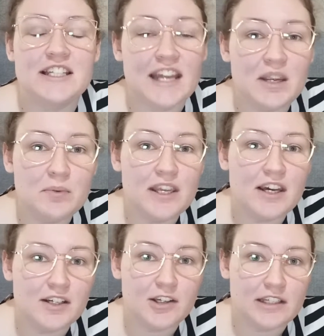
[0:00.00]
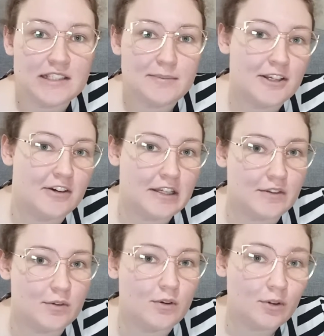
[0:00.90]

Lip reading: Today we are going to be going through